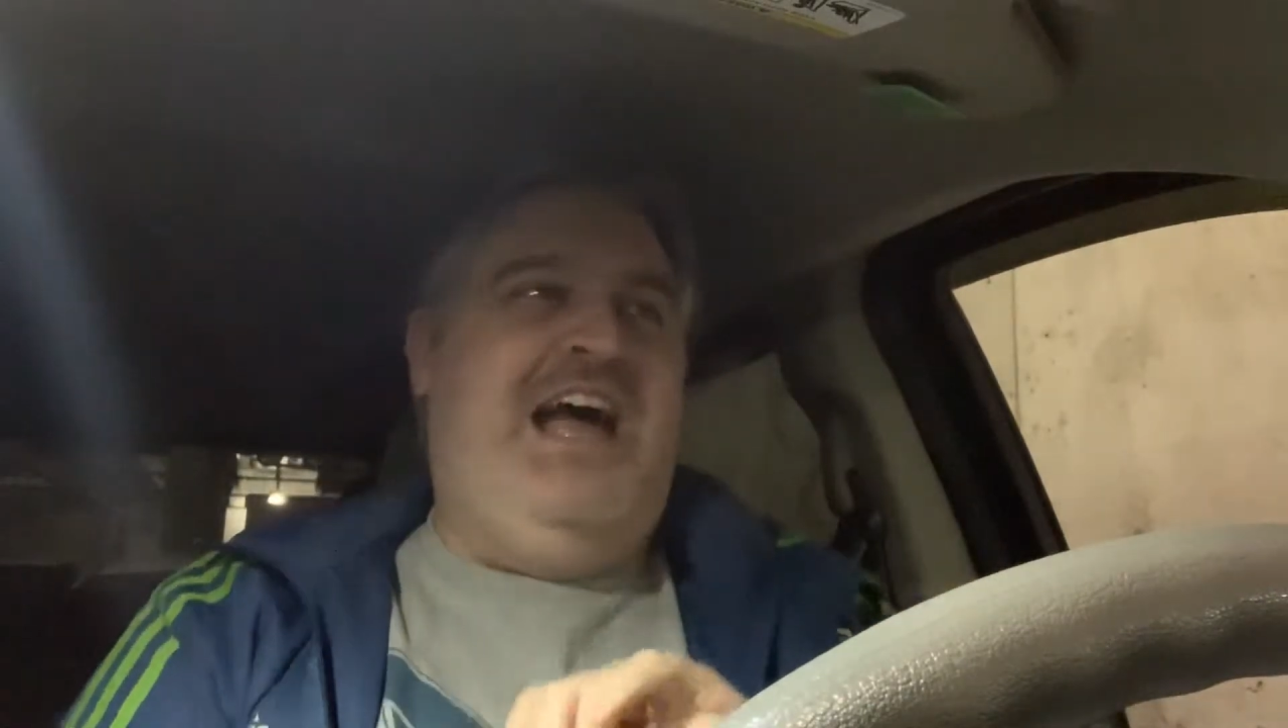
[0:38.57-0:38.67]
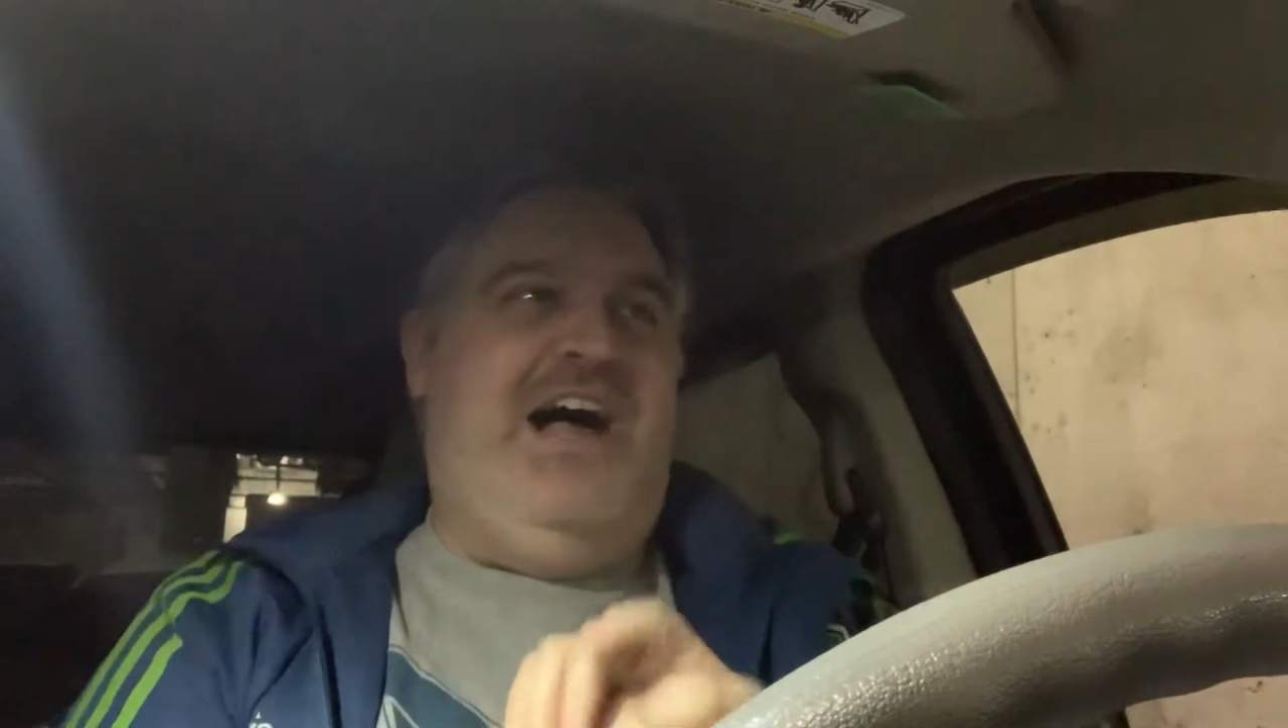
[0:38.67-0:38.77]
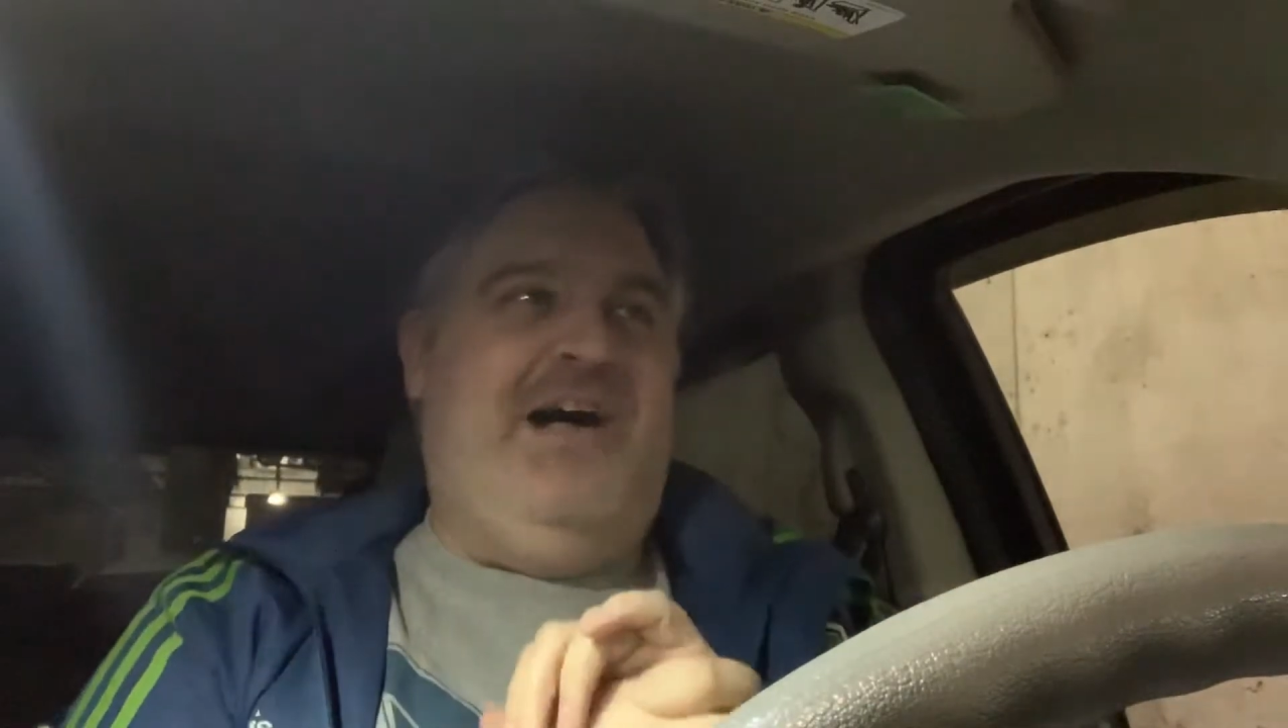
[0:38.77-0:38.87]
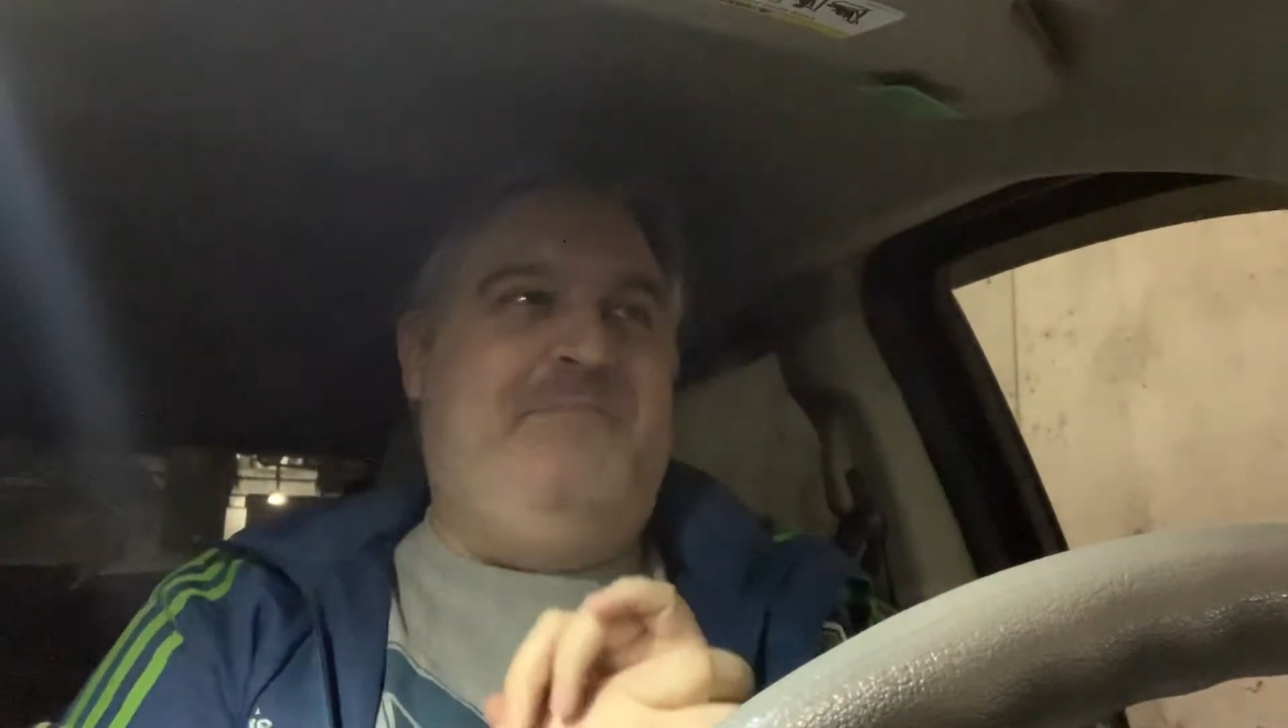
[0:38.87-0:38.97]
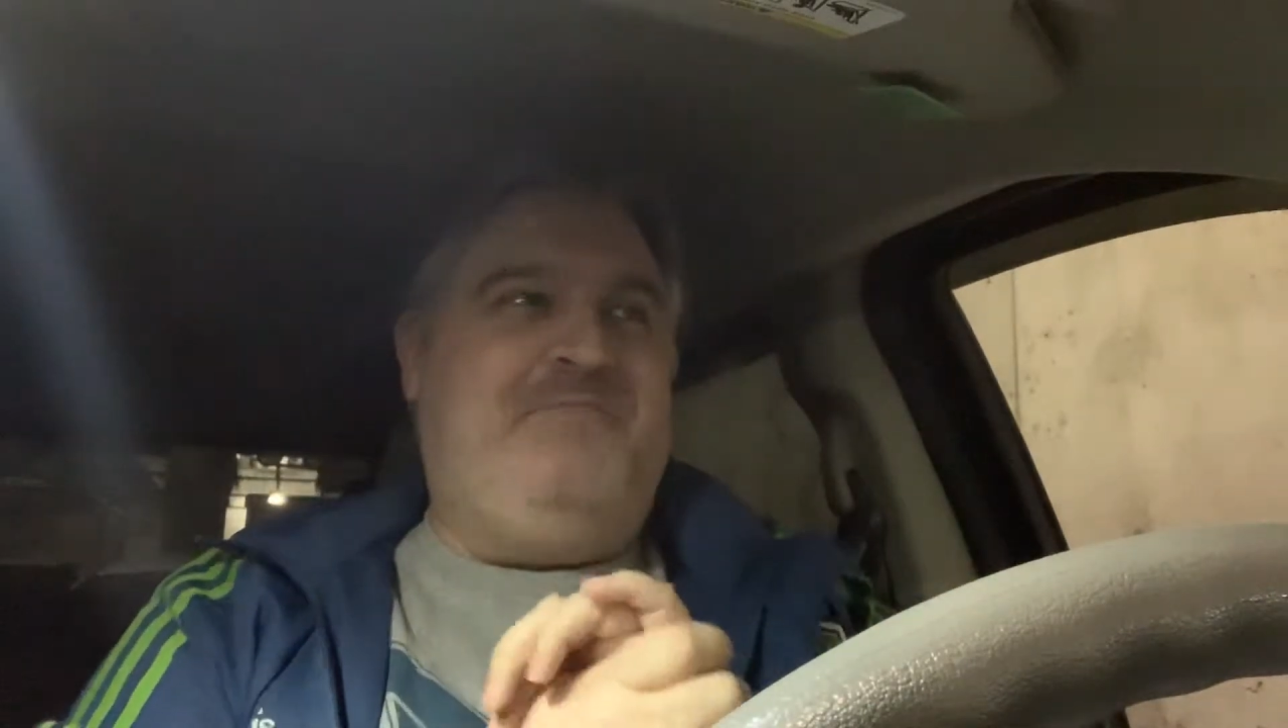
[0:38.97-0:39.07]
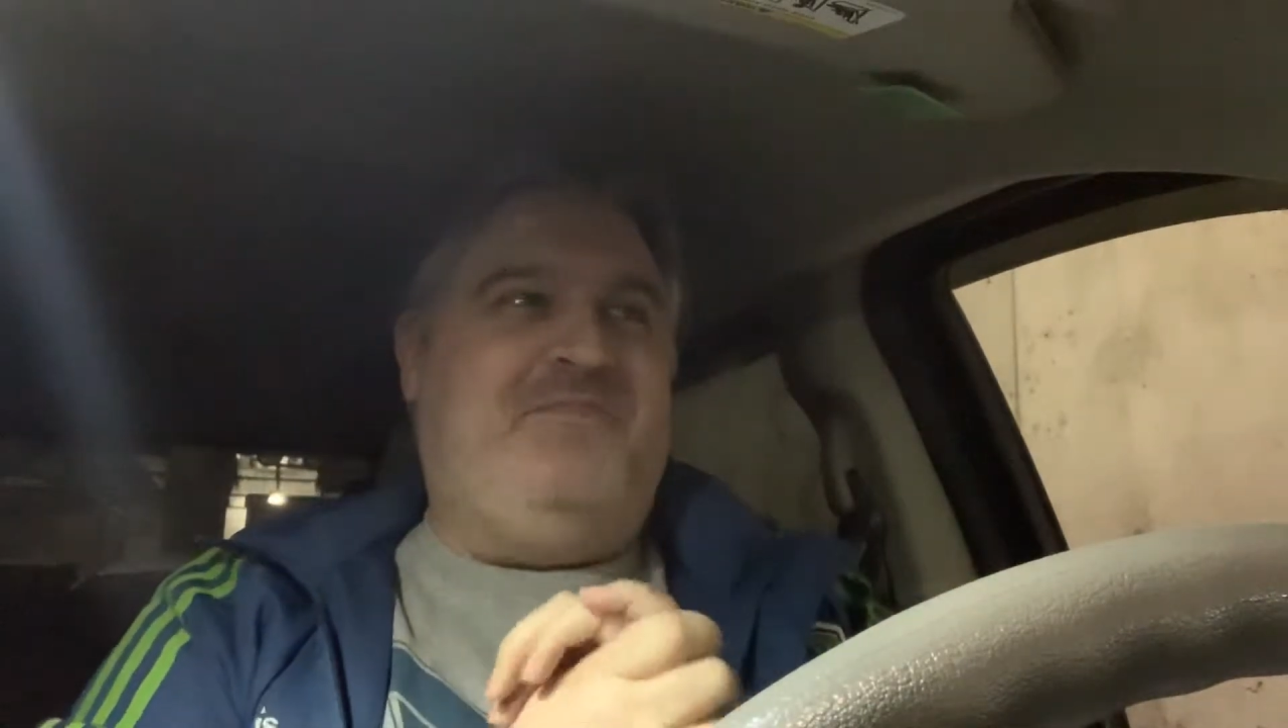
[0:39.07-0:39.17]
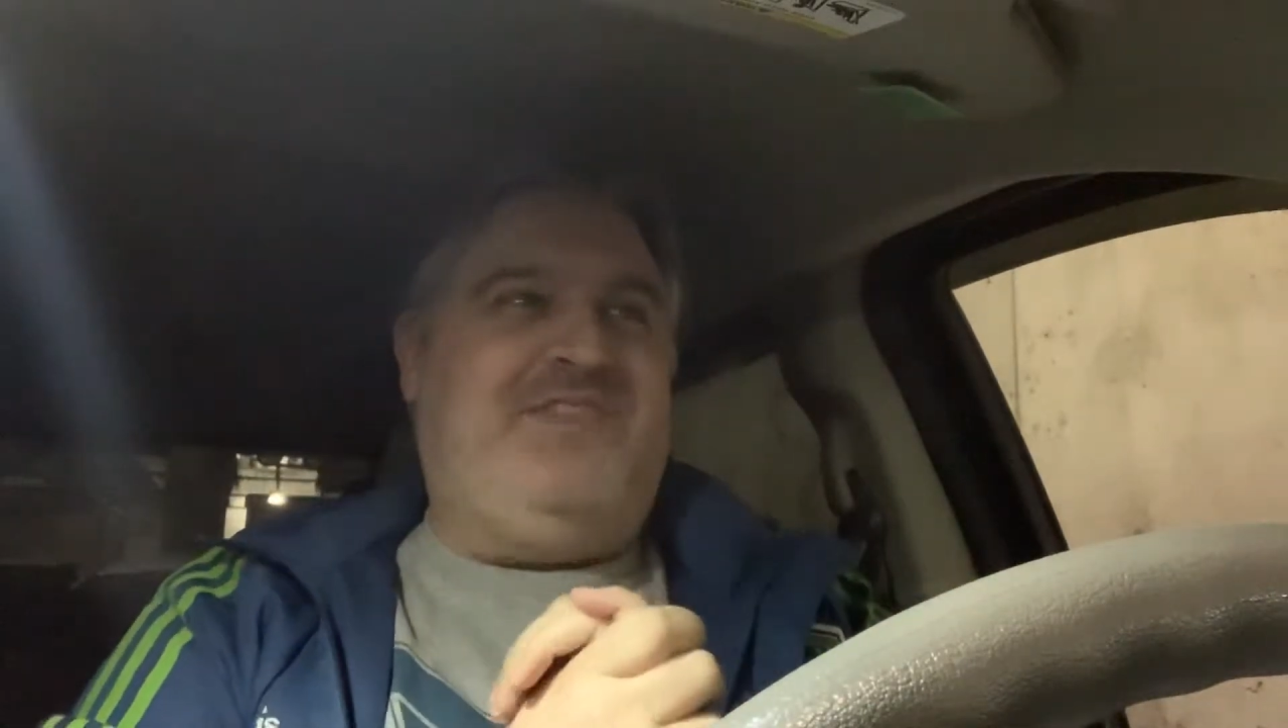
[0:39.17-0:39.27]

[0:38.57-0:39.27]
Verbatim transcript: Um,